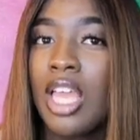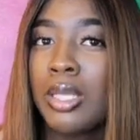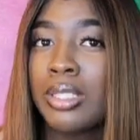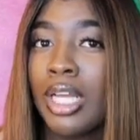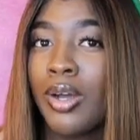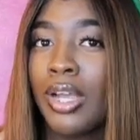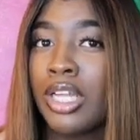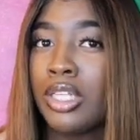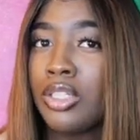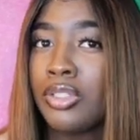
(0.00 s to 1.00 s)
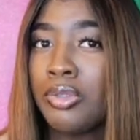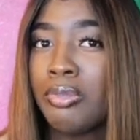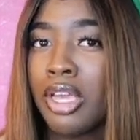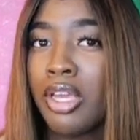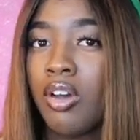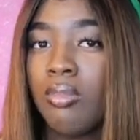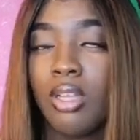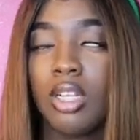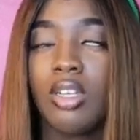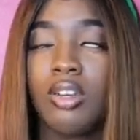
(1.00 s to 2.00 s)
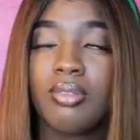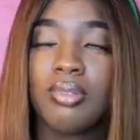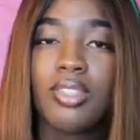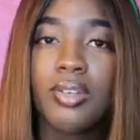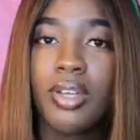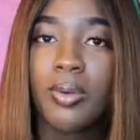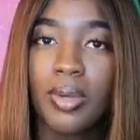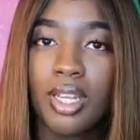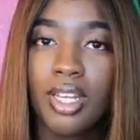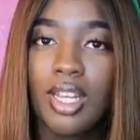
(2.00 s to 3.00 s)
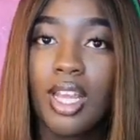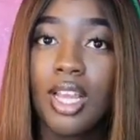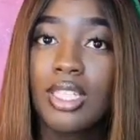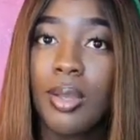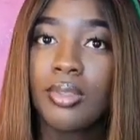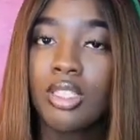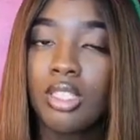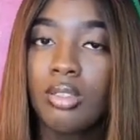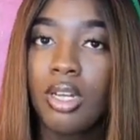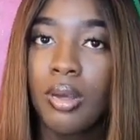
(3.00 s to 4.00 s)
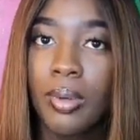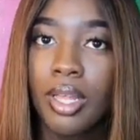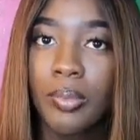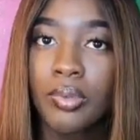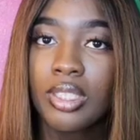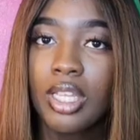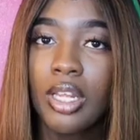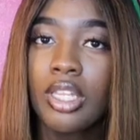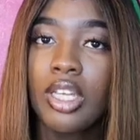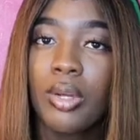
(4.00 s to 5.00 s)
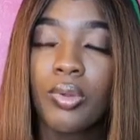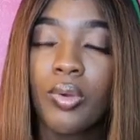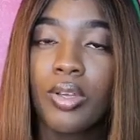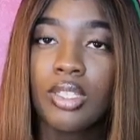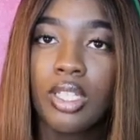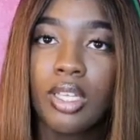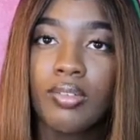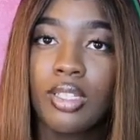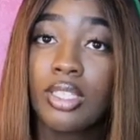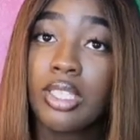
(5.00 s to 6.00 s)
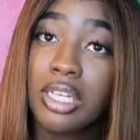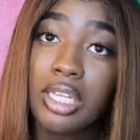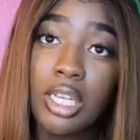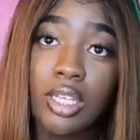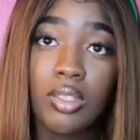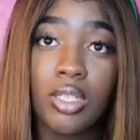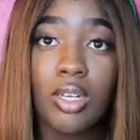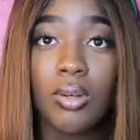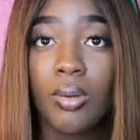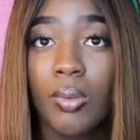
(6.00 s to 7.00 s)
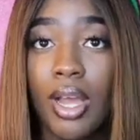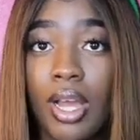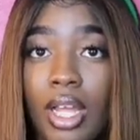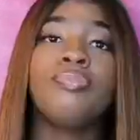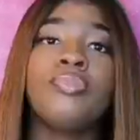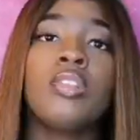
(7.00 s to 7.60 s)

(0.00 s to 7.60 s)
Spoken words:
He was like, okay, did you make it home? I'm like, no, I'm still here waiting. Because I was still that way, and we steady trying to request lifts. They steady canceling. I don't know why.